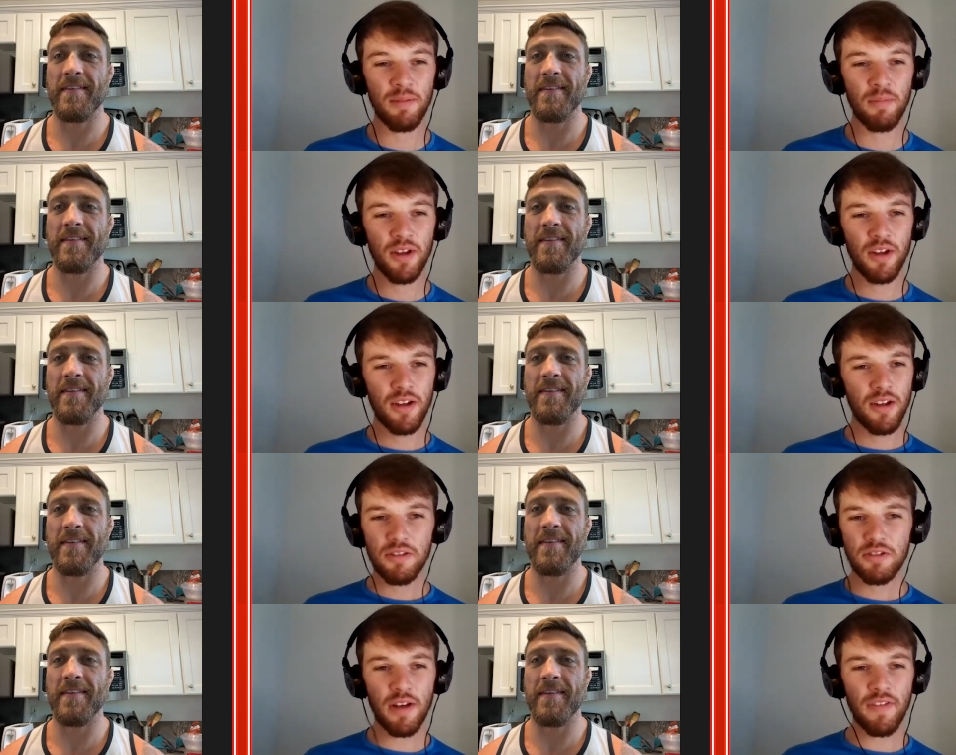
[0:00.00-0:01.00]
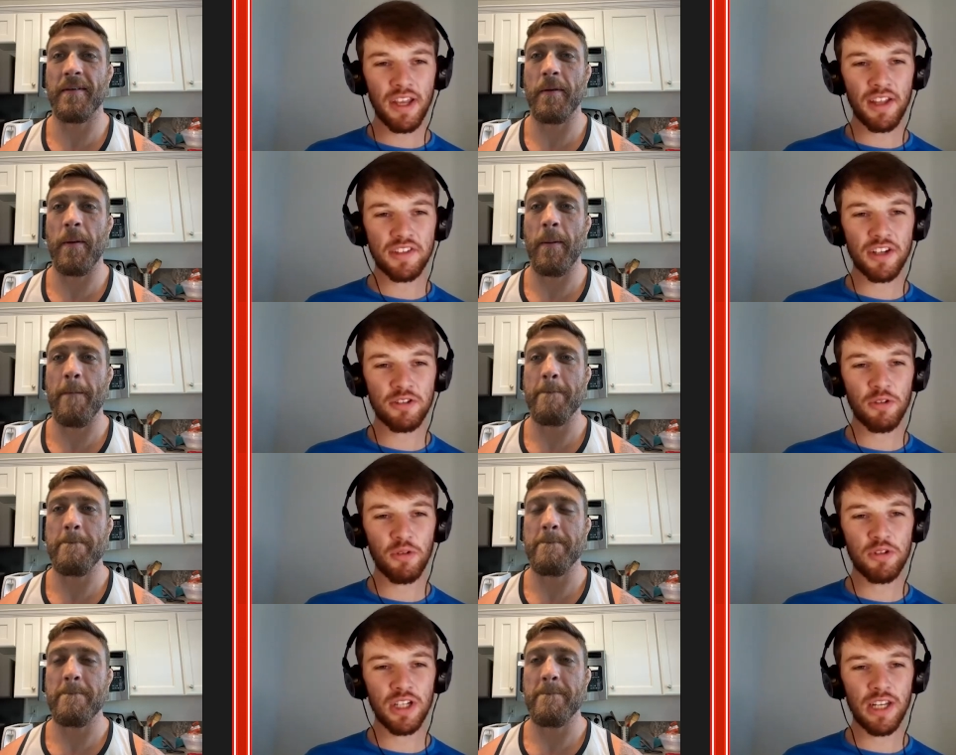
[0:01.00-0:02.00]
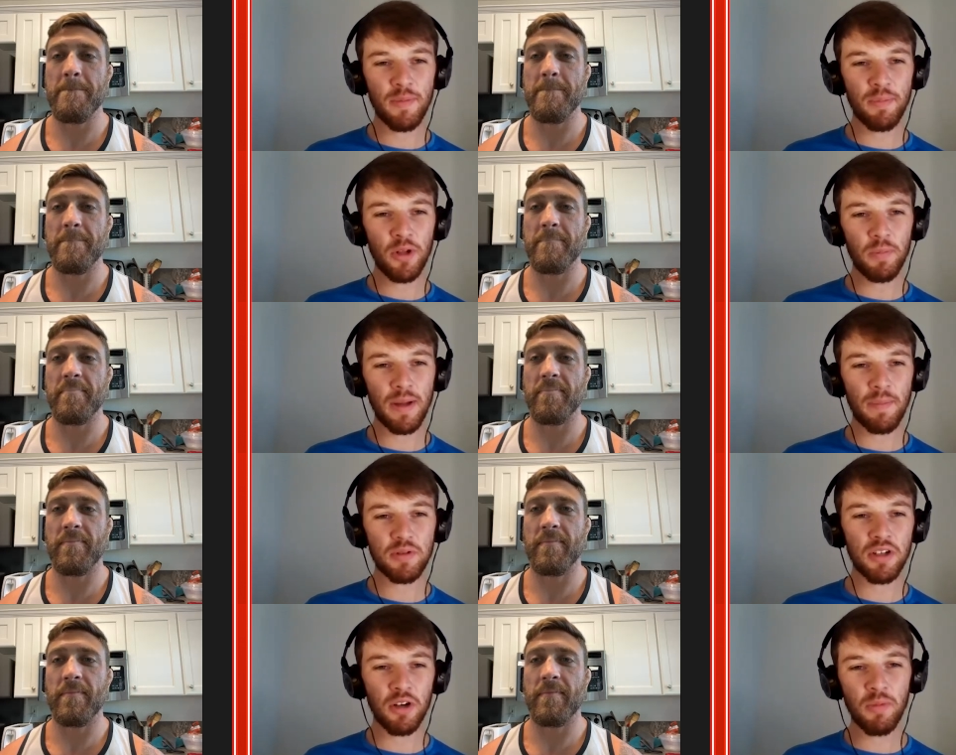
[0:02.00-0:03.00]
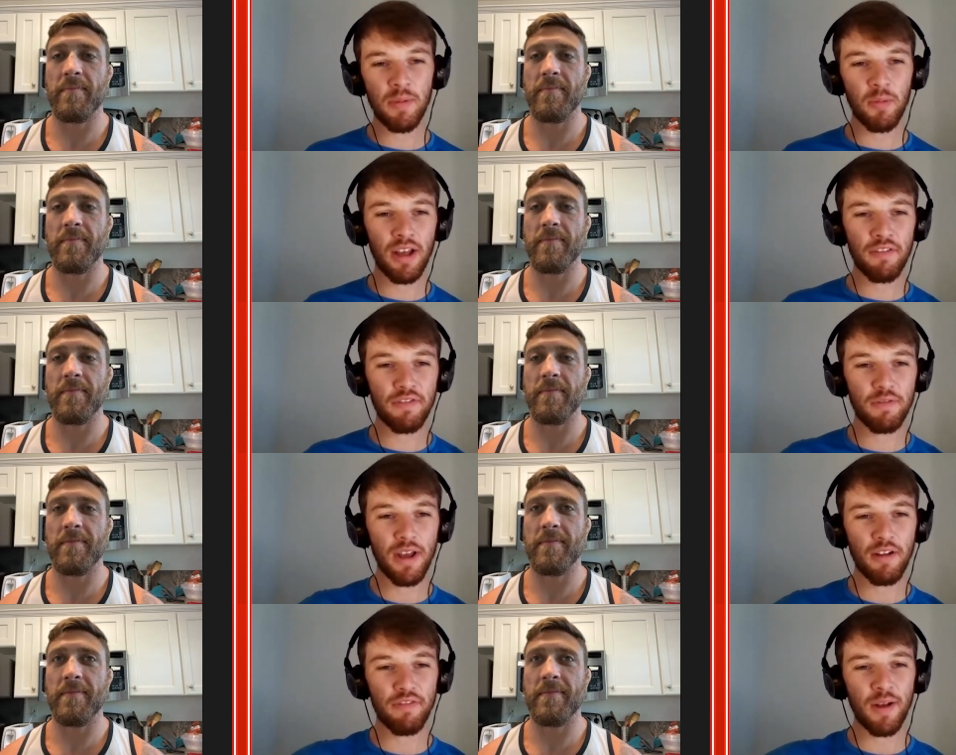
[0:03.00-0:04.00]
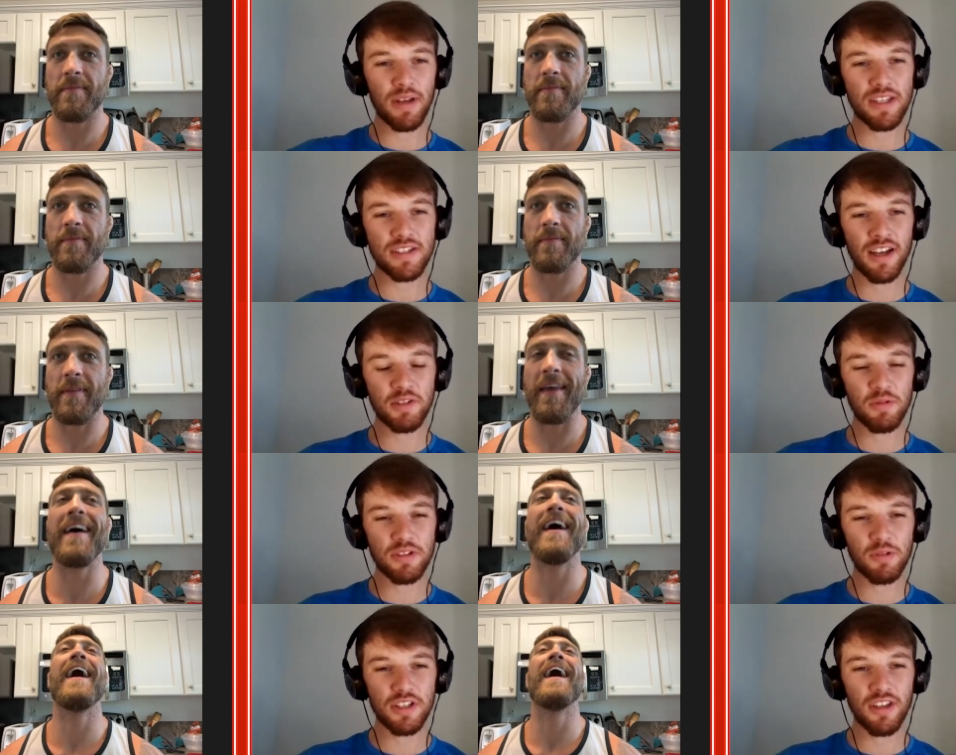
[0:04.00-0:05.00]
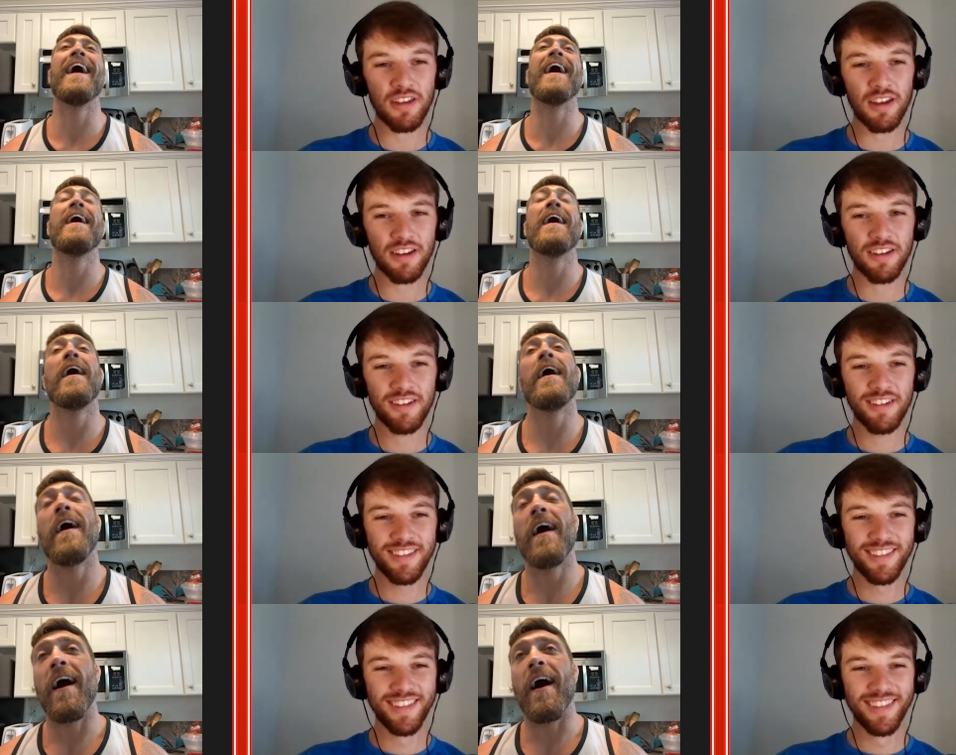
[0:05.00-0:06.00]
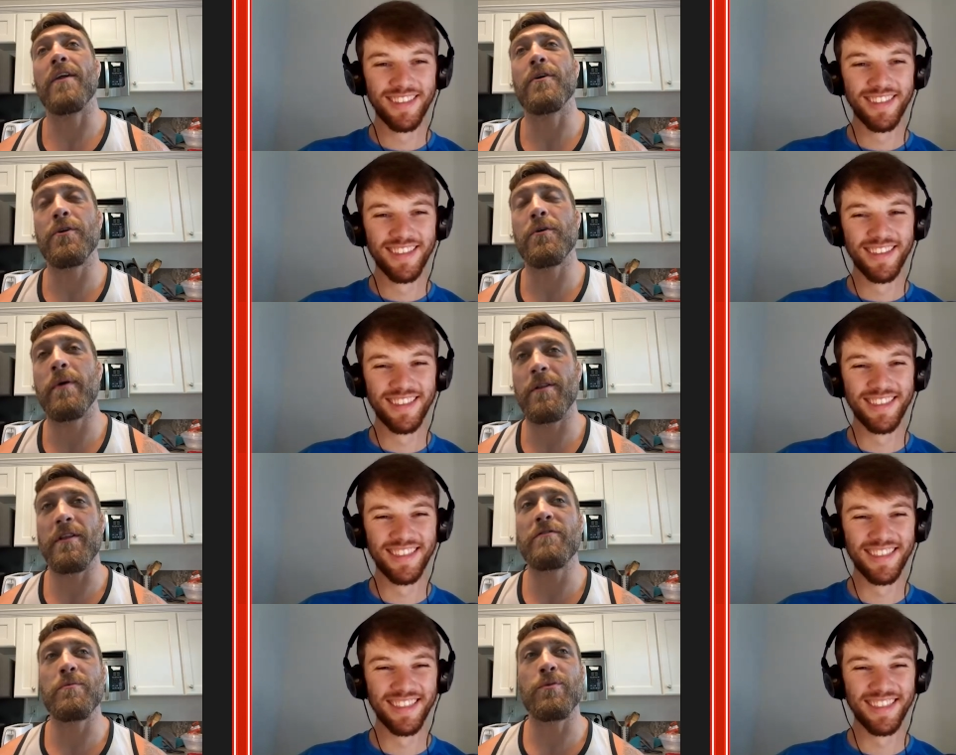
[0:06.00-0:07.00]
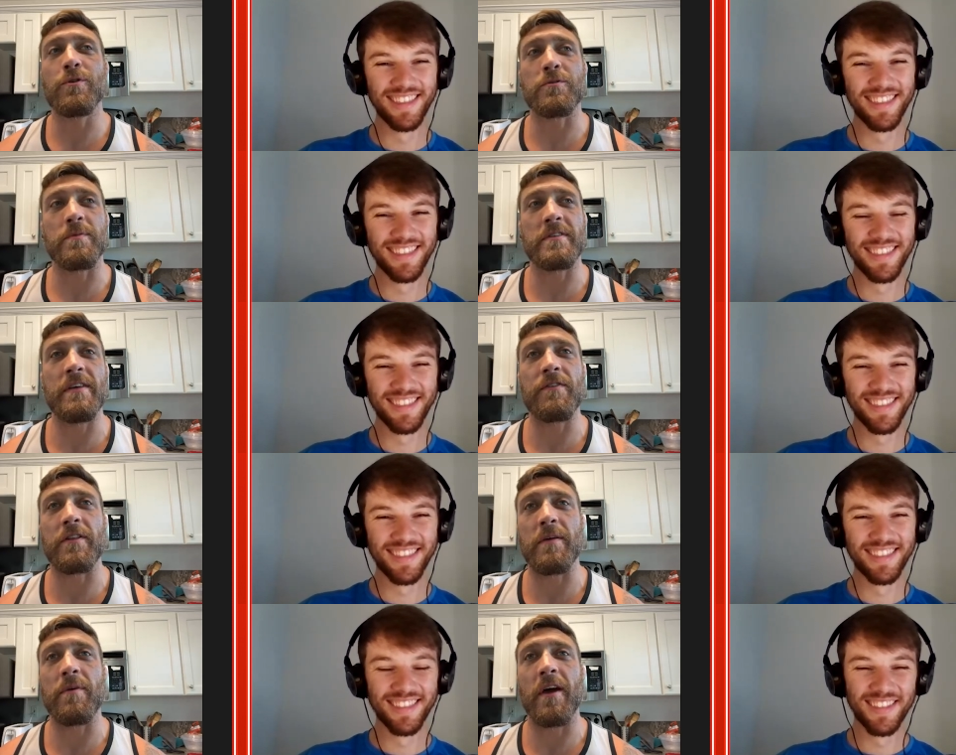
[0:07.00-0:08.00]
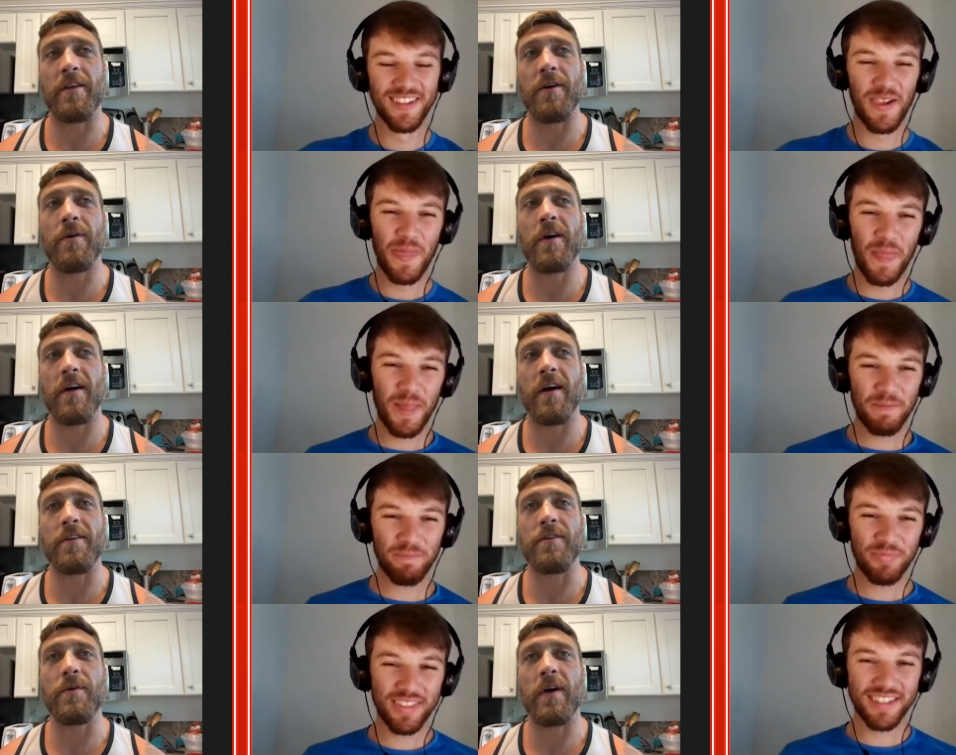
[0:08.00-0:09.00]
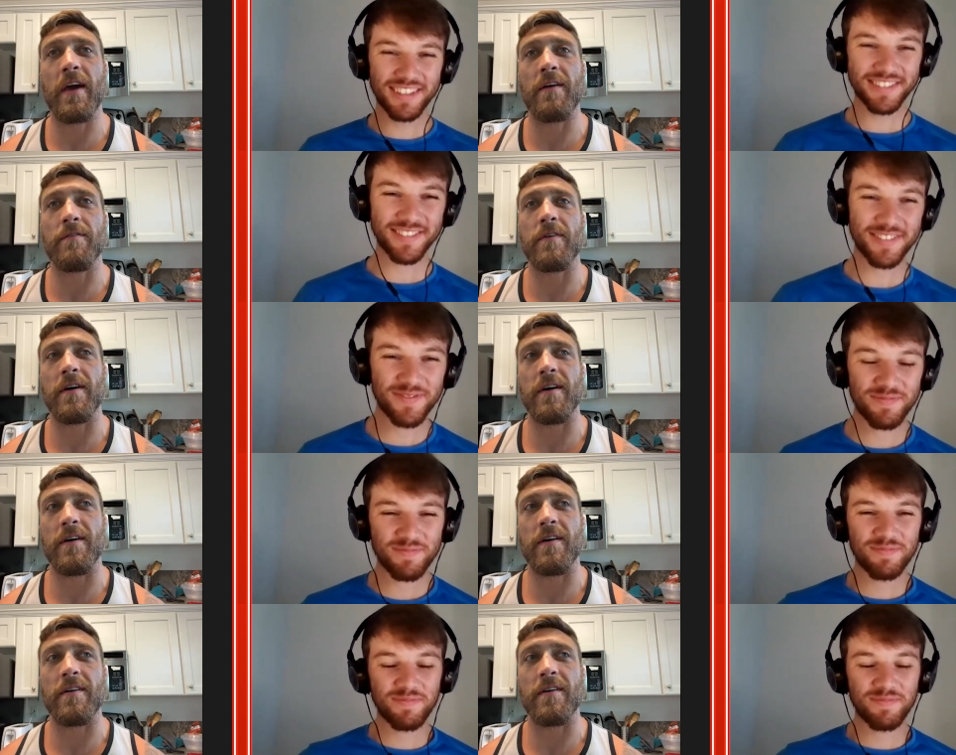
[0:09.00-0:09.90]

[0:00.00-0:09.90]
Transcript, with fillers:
Speaker 1: Um, do you have any ancestral roots in Liverpool? Perhaps you know maybe we have we have family ties. What what do you think?
Speaker 2: I don't know about Liverpool specifically, but I know I I do have uh,